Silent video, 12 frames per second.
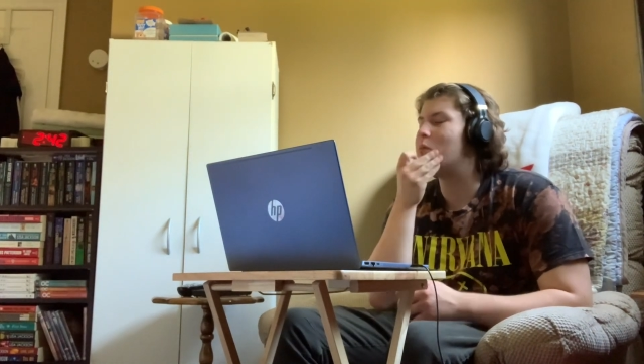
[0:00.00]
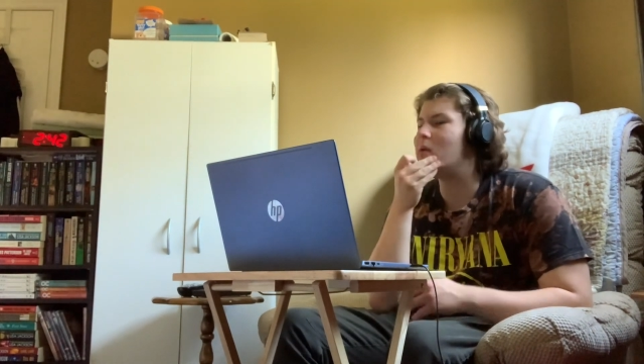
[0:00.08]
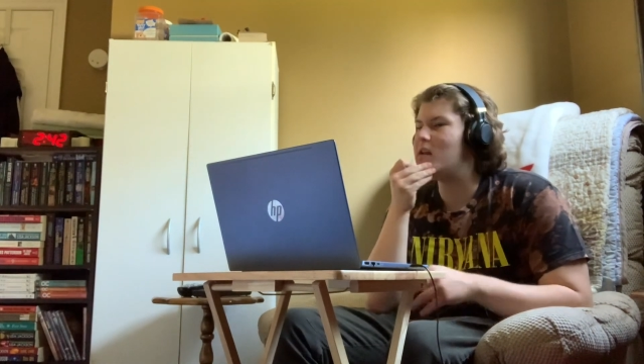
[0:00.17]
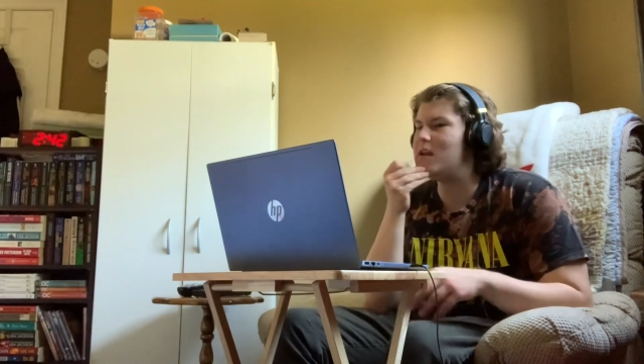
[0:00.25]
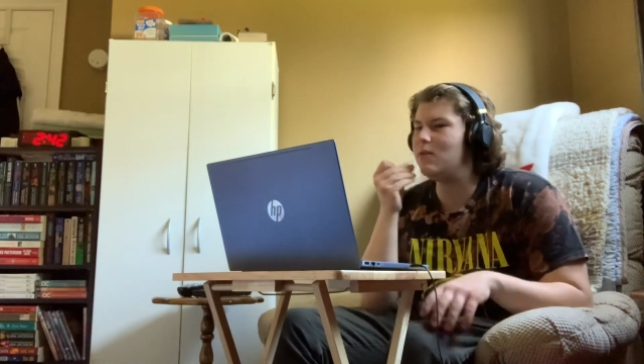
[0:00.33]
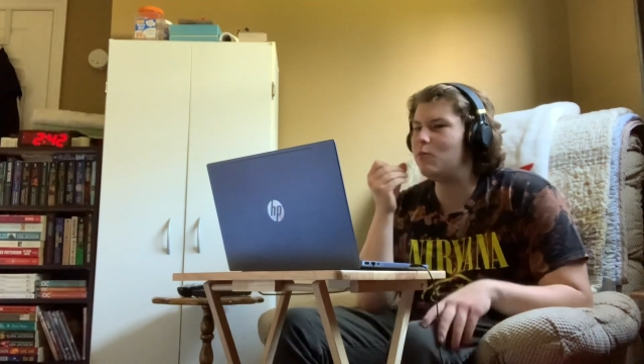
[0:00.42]

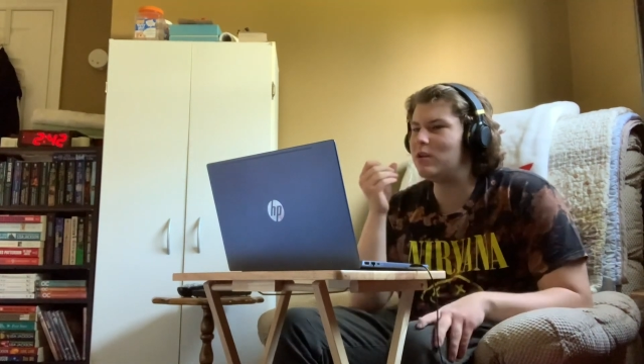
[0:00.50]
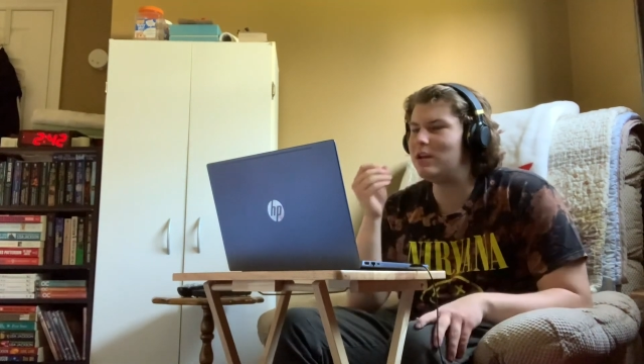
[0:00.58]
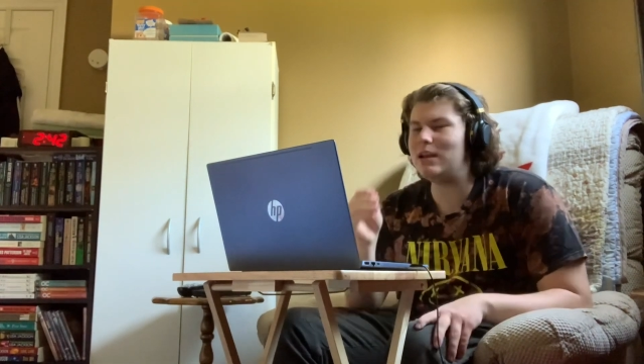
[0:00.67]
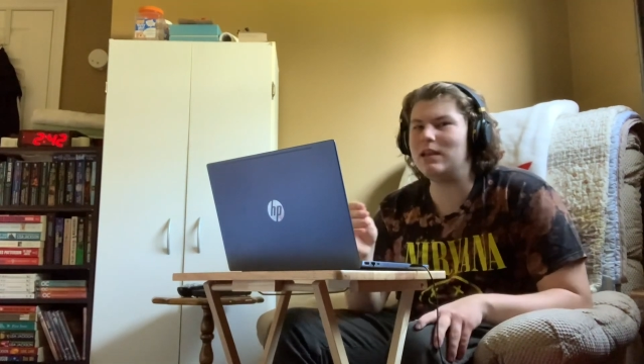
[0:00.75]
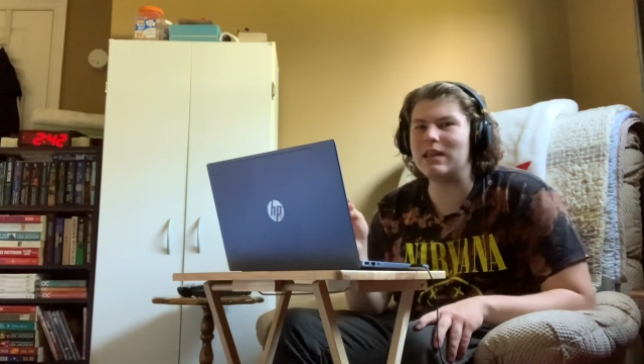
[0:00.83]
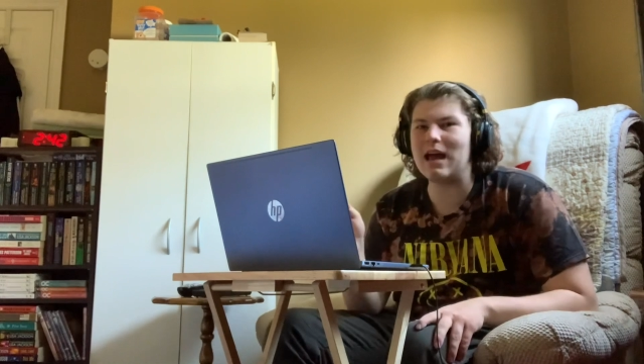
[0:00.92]
When
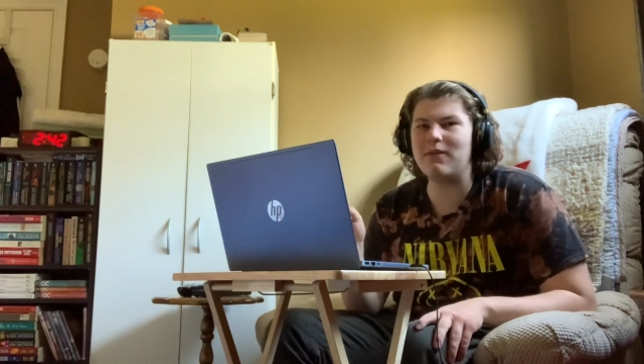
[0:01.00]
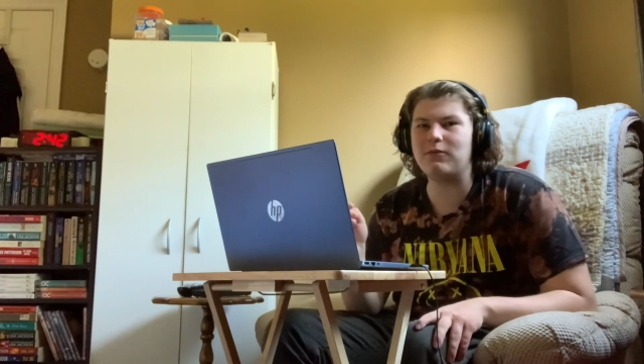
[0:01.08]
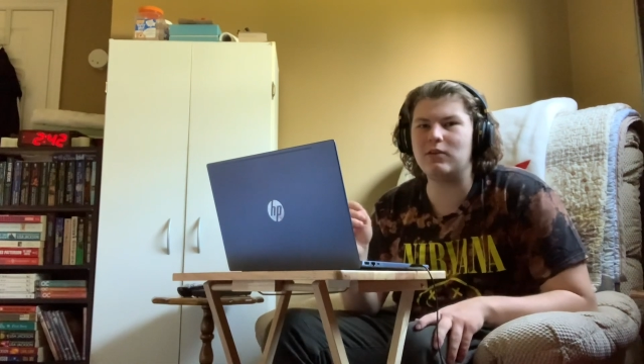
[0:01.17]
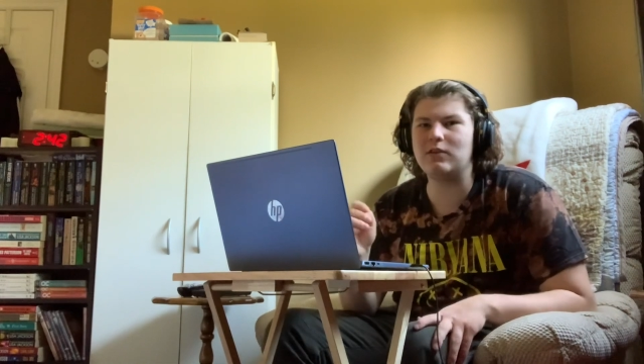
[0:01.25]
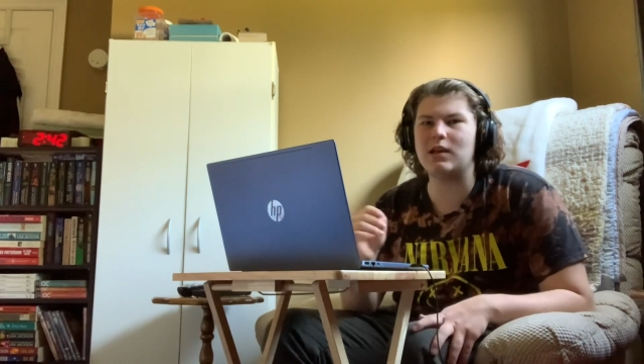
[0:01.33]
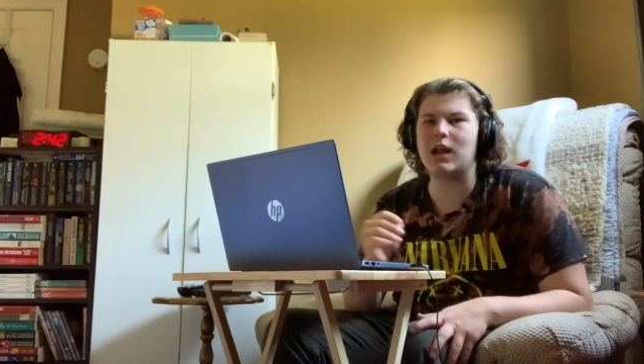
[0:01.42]
he left,
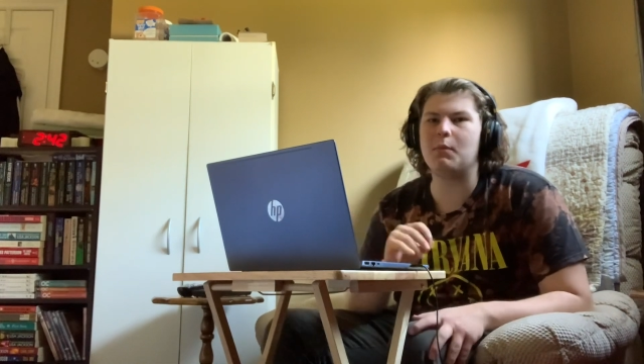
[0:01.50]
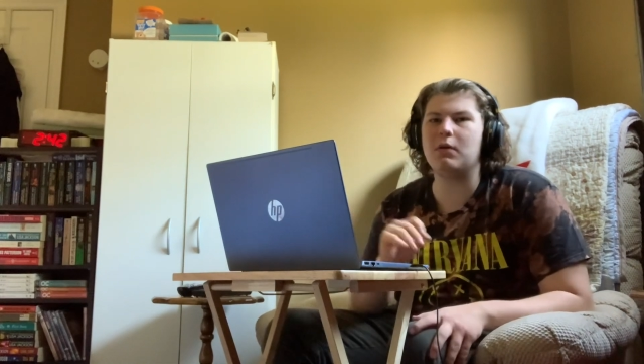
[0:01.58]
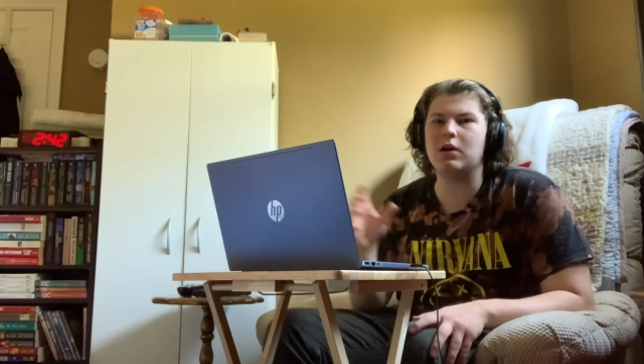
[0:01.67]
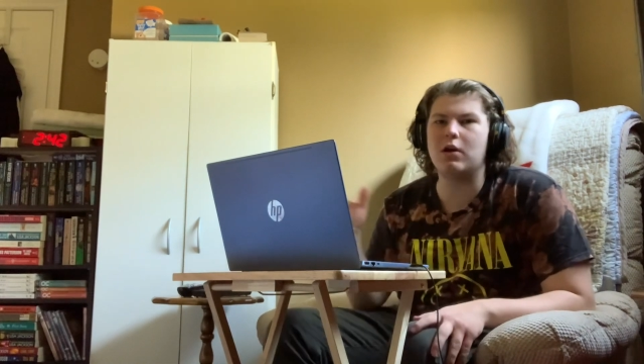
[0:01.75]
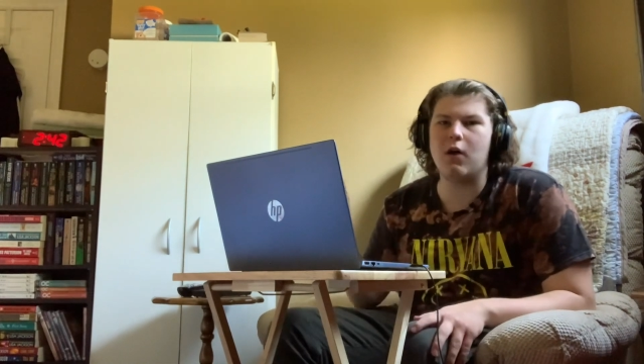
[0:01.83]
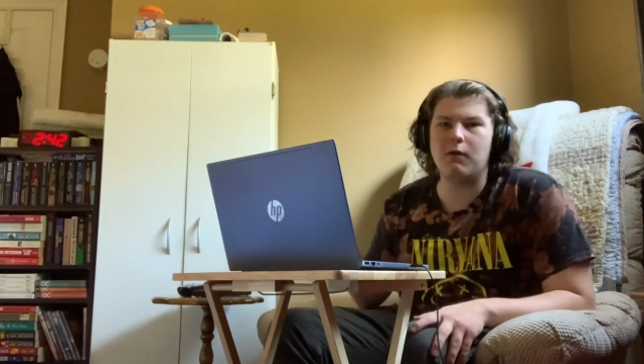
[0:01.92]
he said, I'm
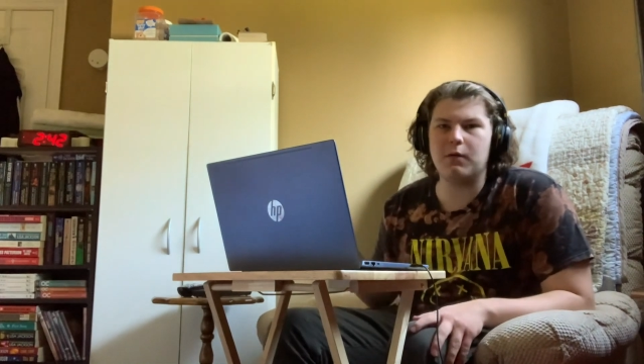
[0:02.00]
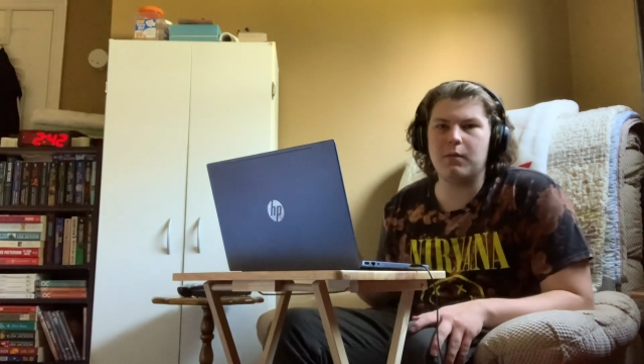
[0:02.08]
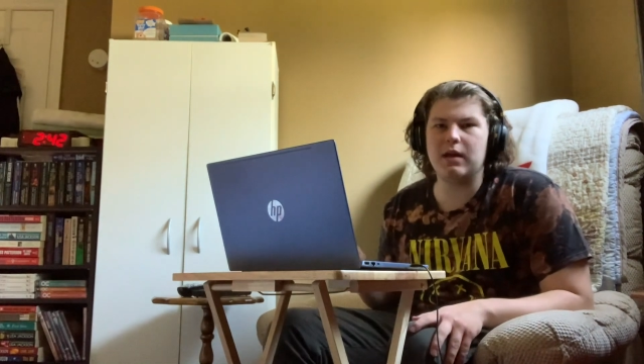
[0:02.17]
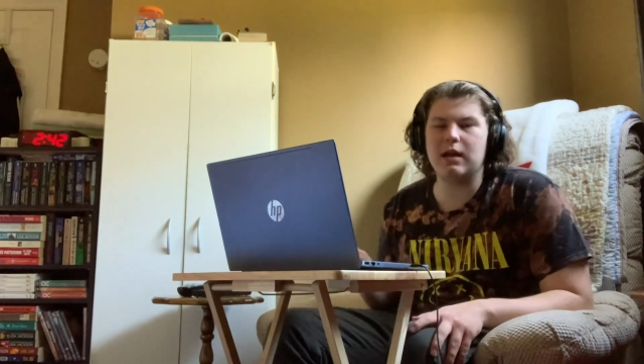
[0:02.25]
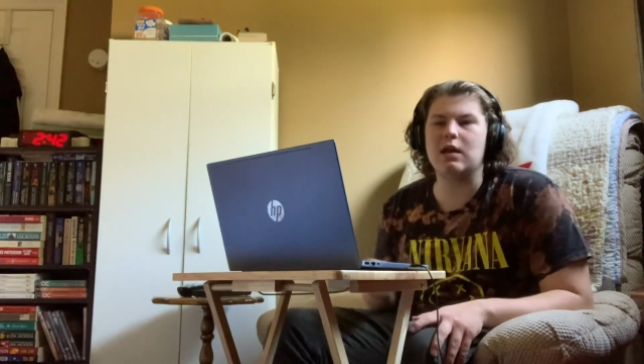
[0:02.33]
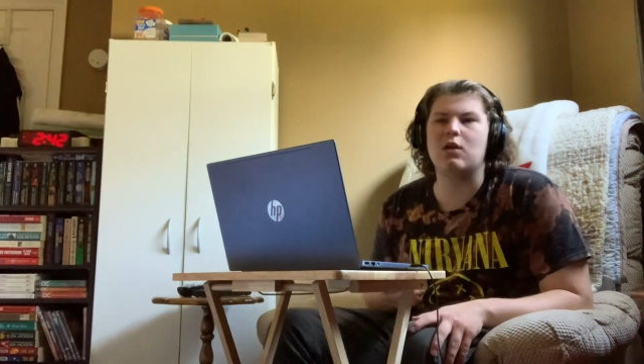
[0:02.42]
going to go for a
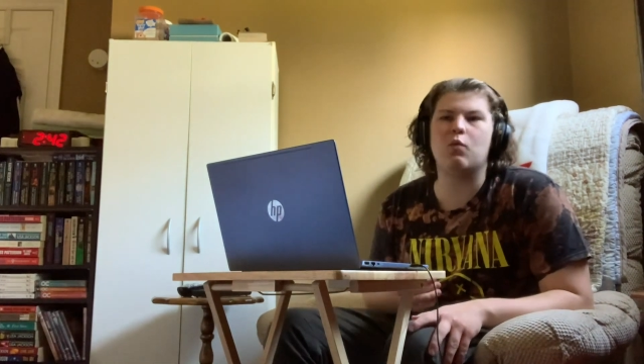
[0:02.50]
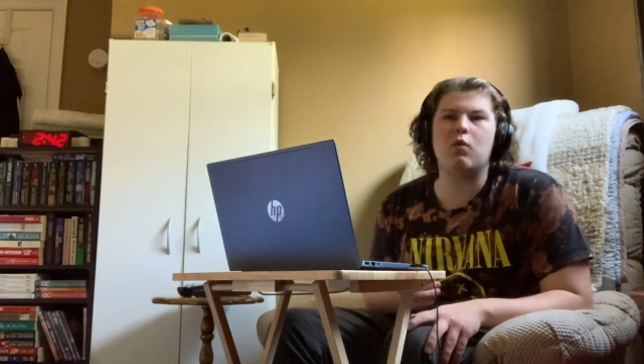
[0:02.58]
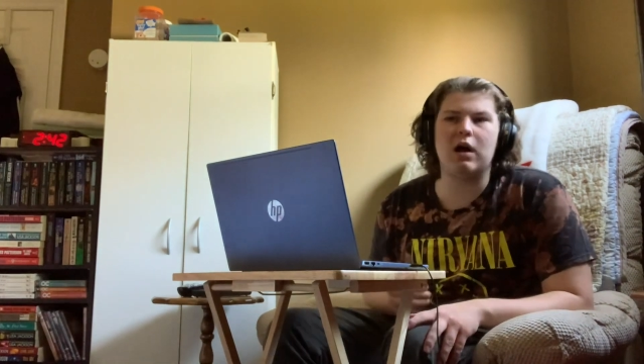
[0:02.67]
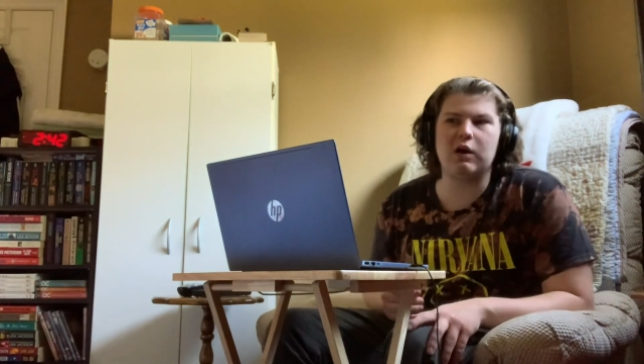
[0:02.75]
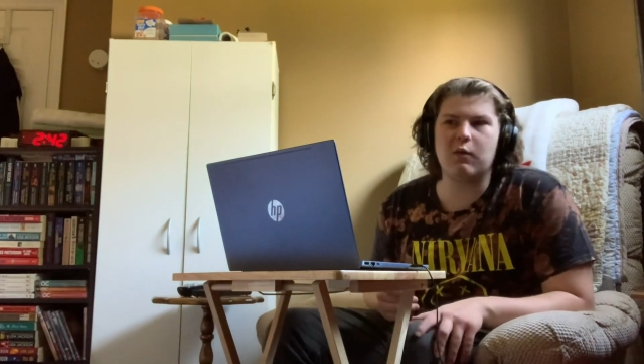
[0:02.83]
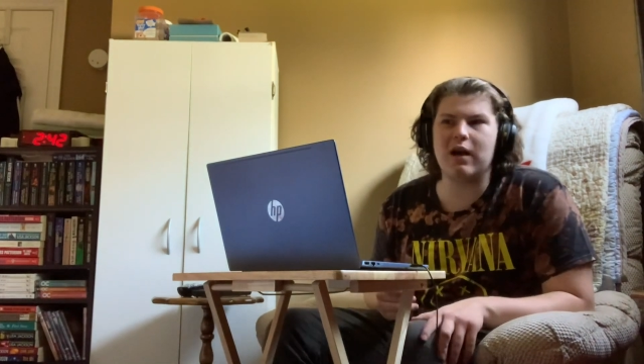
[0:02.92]
bit, get into
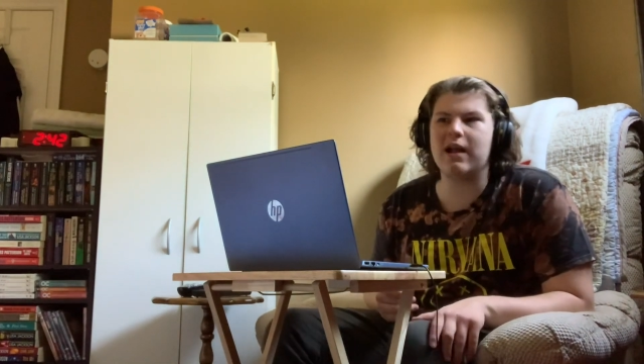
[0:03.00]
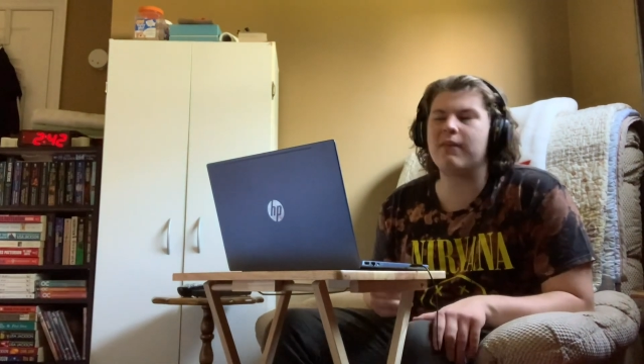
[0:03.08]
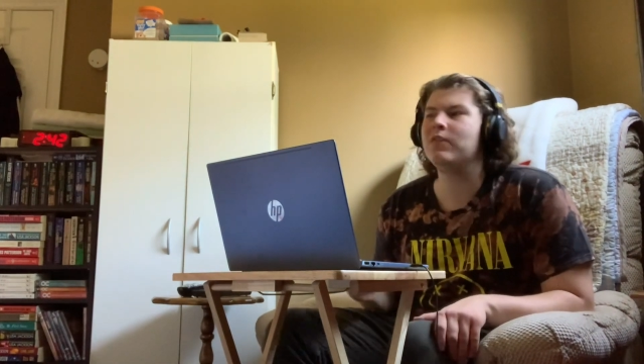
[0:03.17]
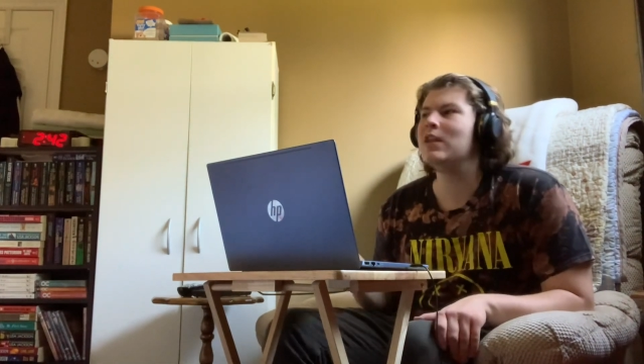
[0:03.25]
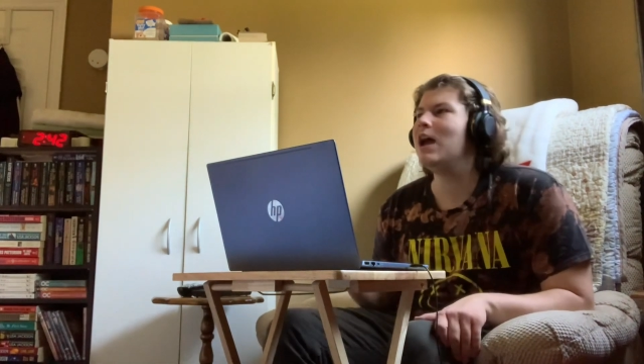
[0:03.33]
one way.